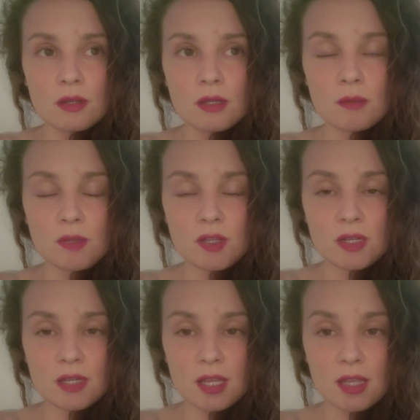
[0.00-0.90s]

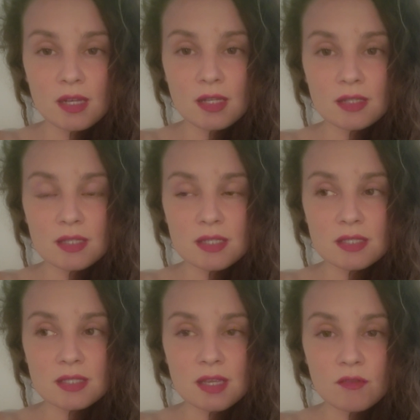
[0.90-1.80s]
communicating
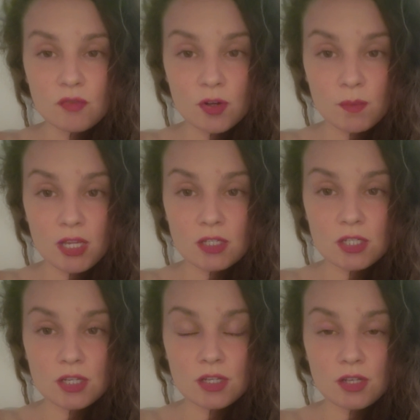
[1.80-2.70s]
this
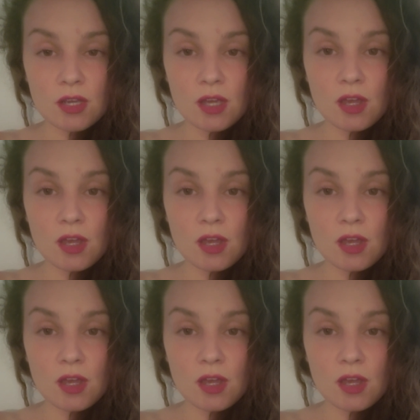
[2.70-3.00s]
information